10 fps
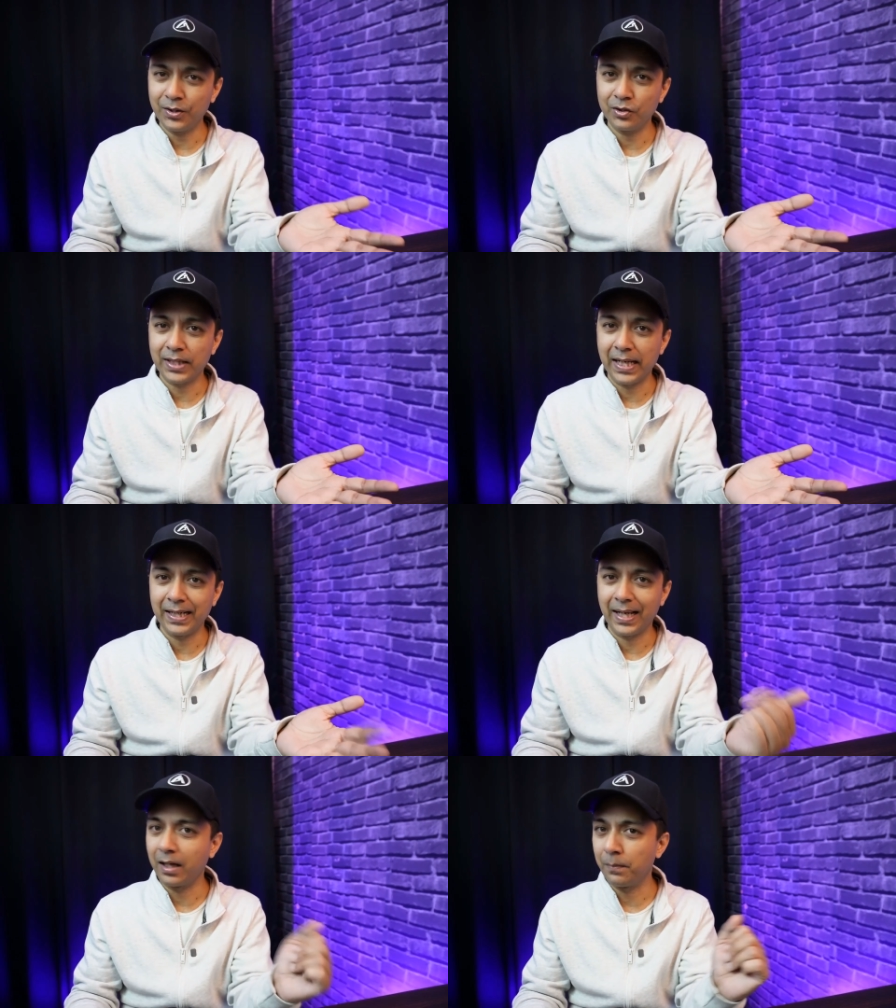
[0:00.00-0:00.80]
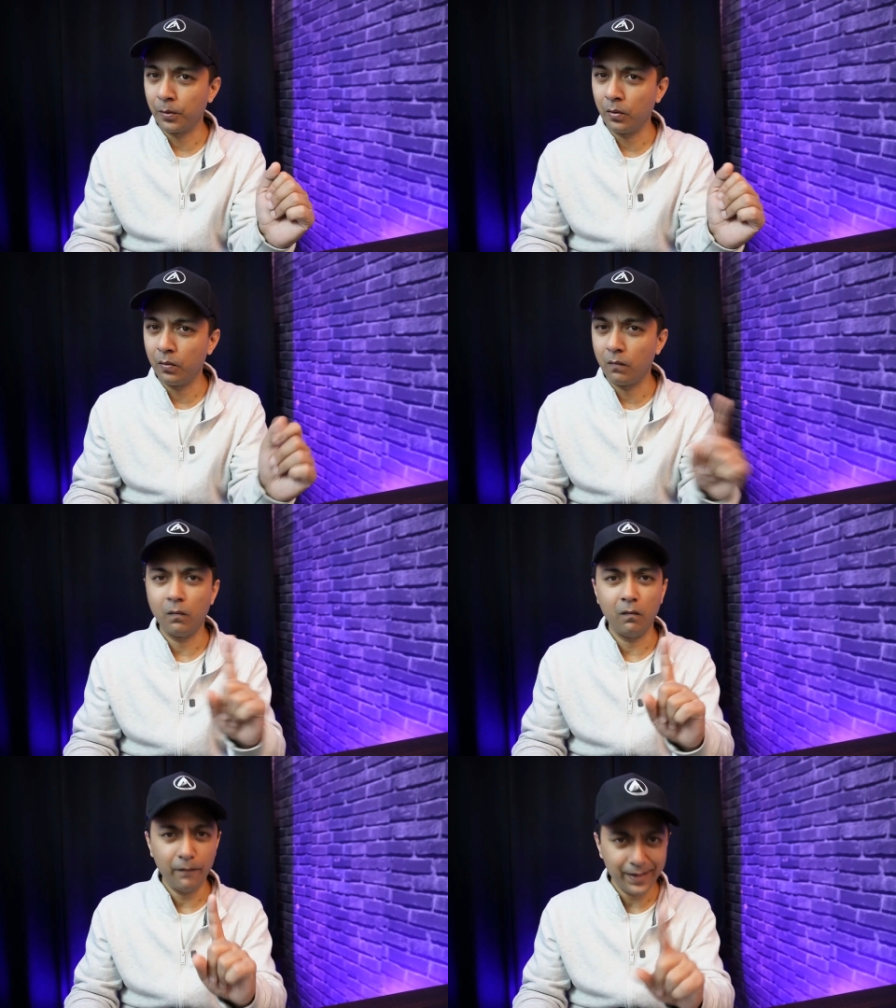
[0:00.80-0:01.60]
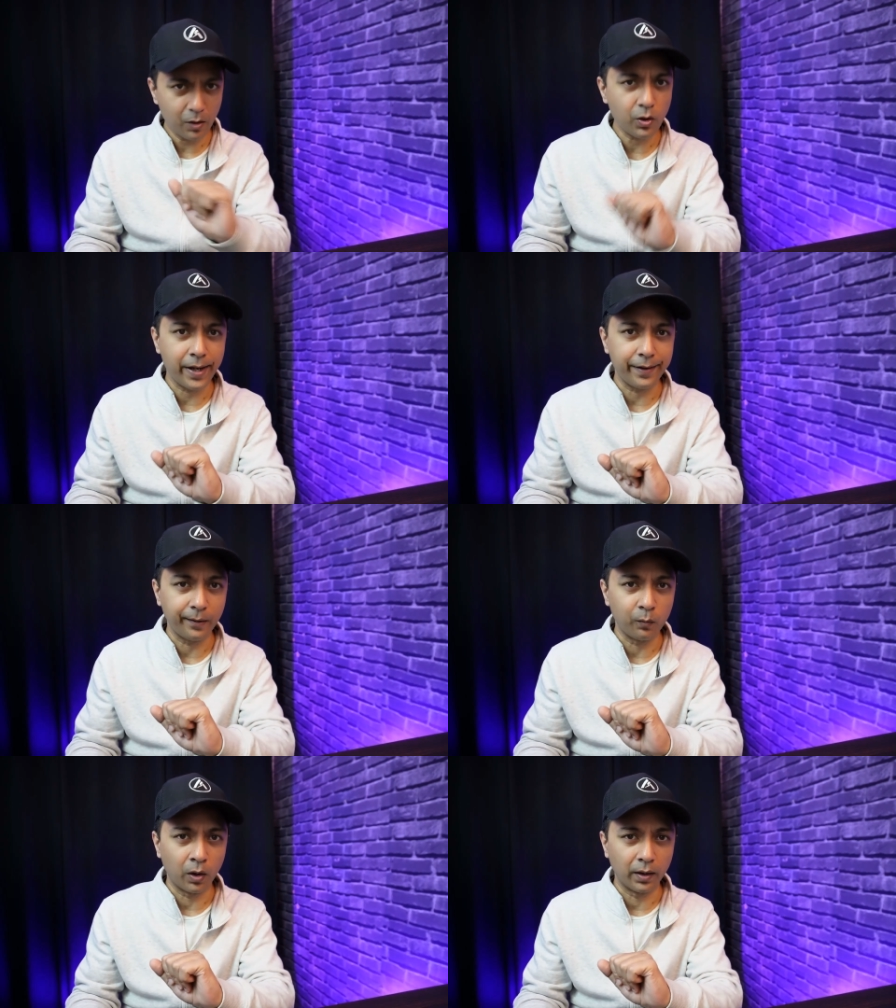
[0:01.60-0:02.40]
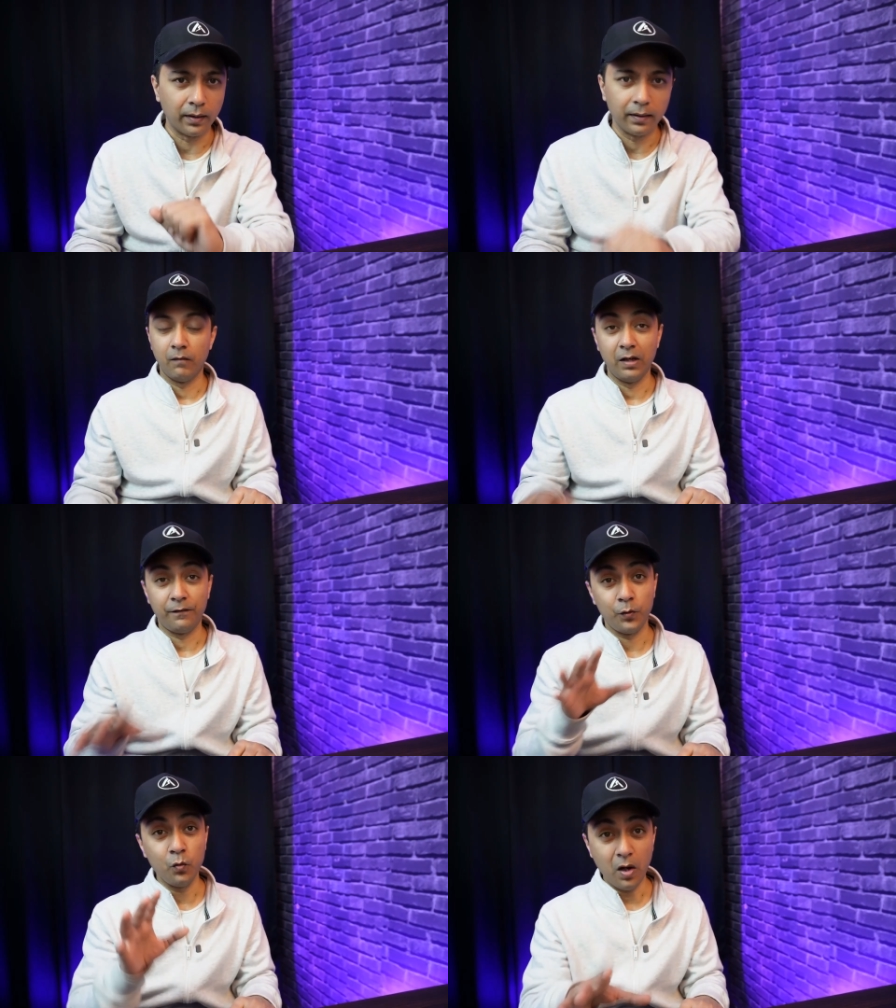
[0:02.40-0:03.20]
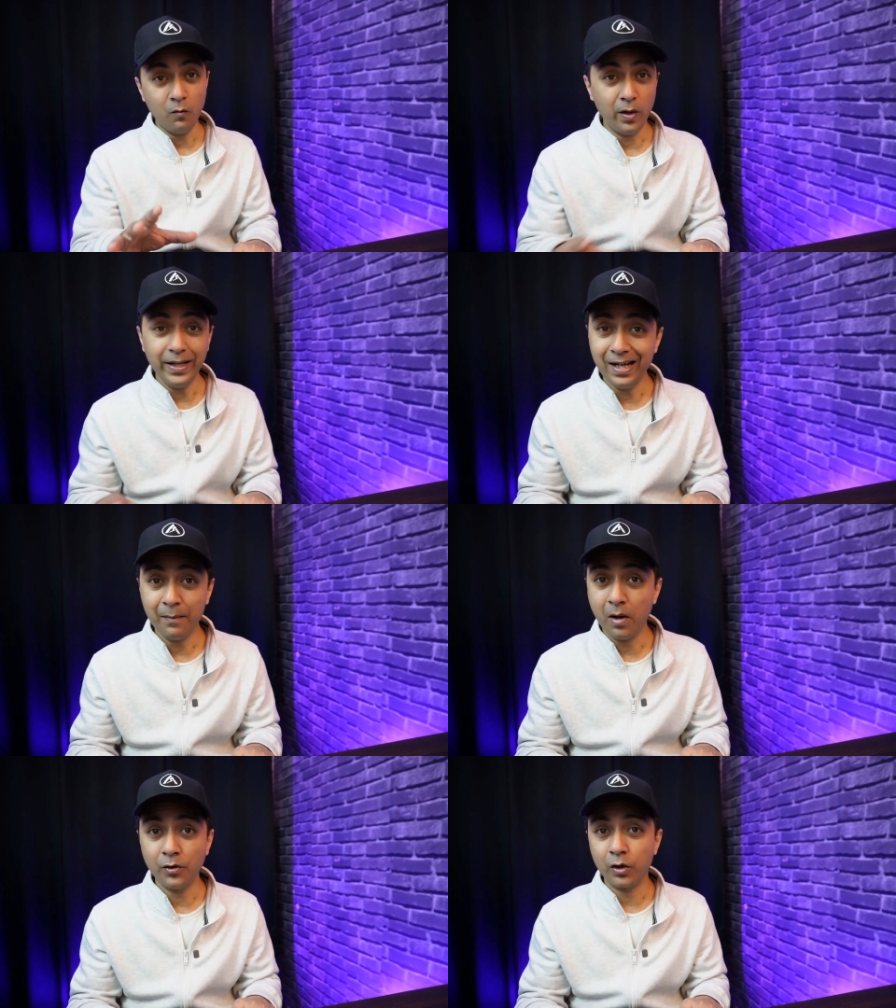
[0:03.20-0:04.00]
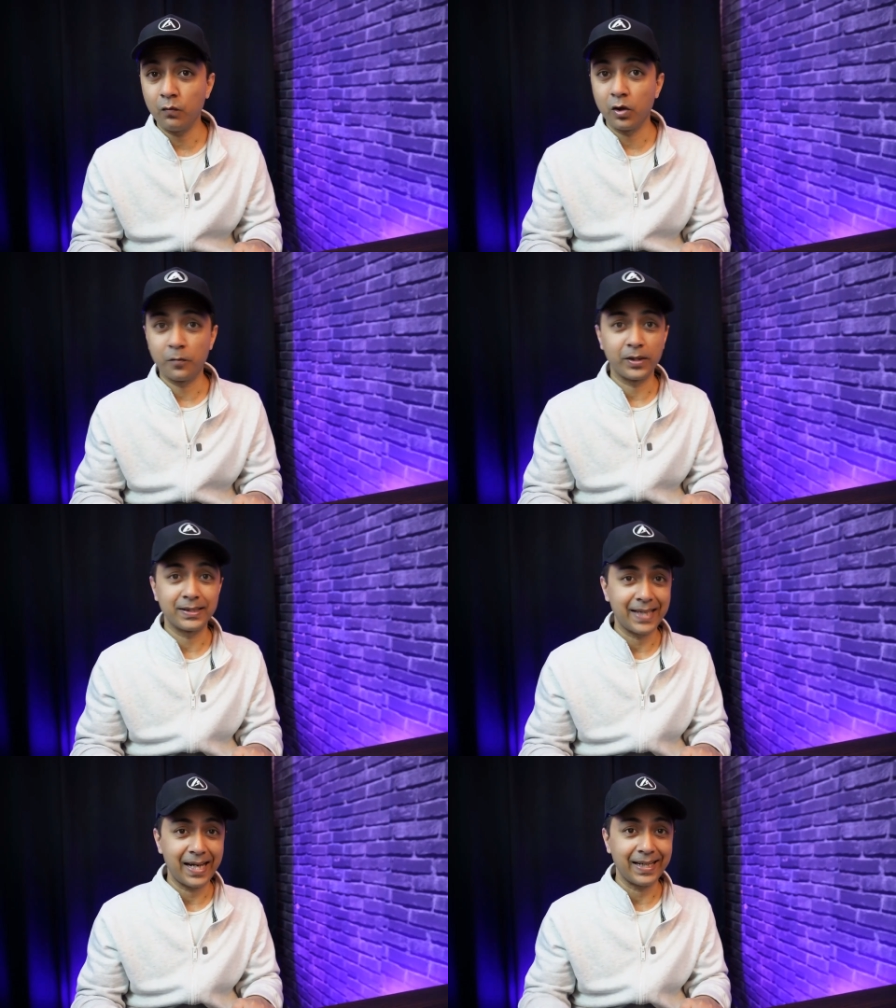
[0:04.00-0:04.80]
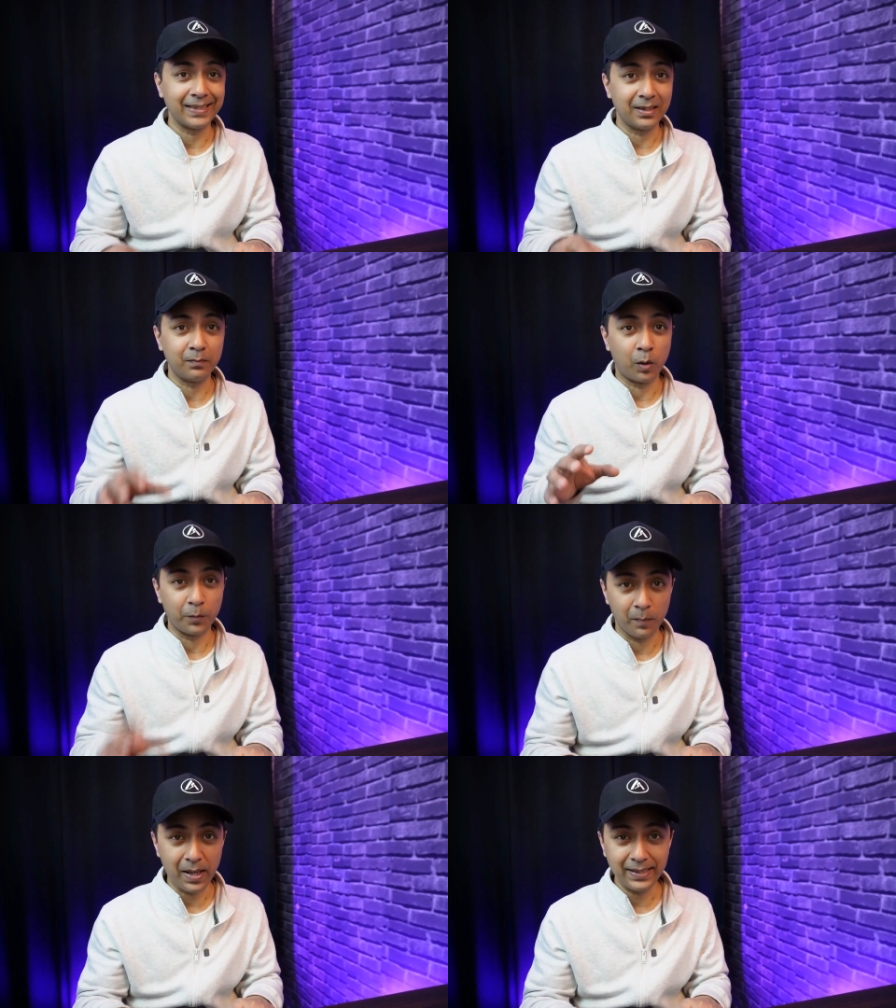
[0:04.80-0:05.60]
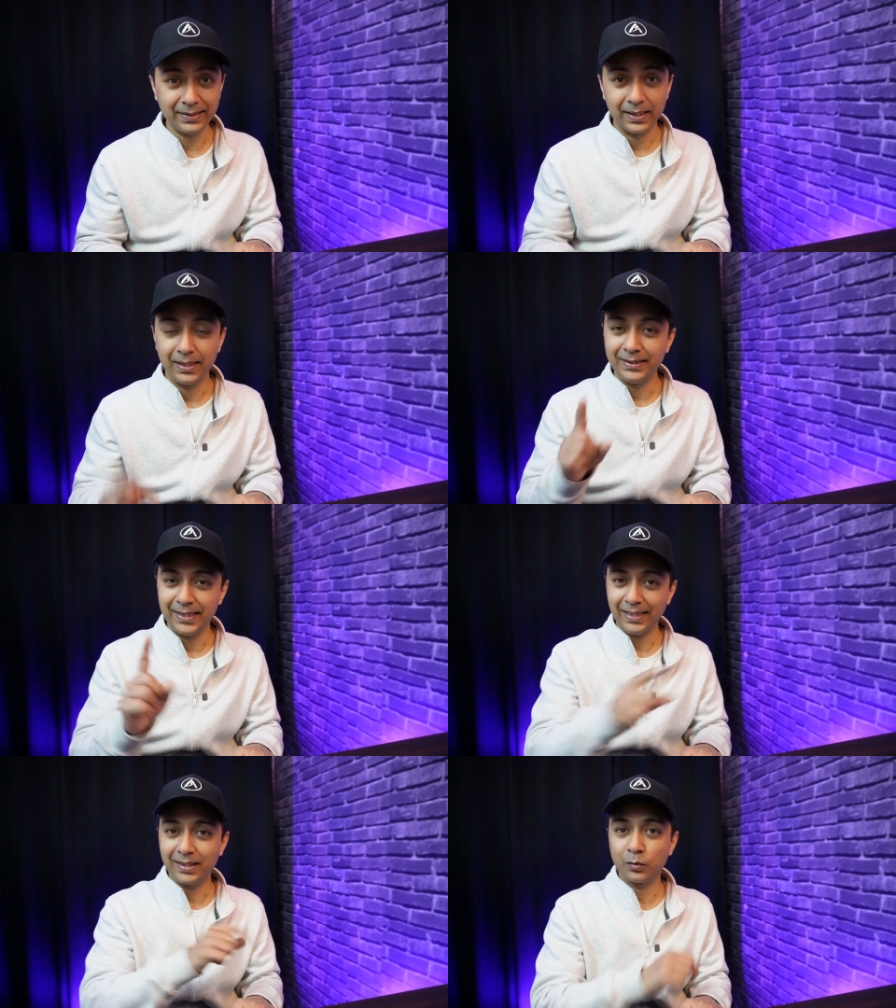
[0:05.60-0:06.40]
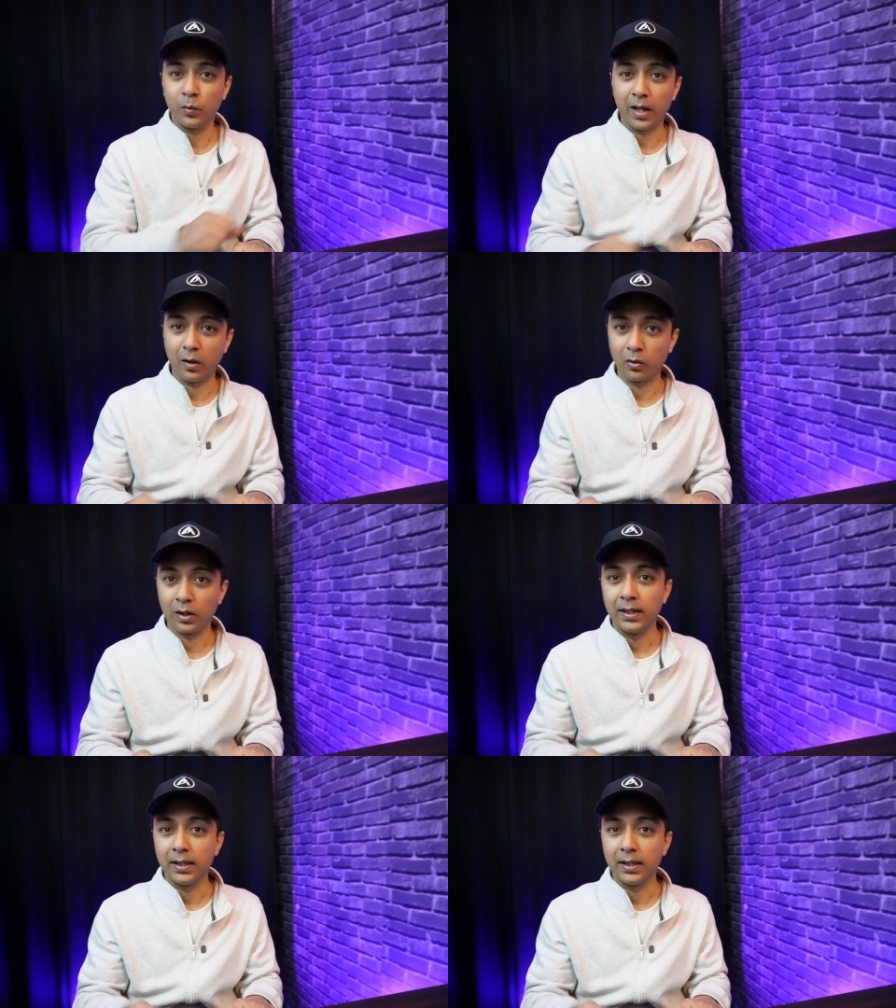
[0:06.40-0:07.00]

your site like a pro without hiring one? Well, if you are worried about your WordPress site isn't optimized, check this one out.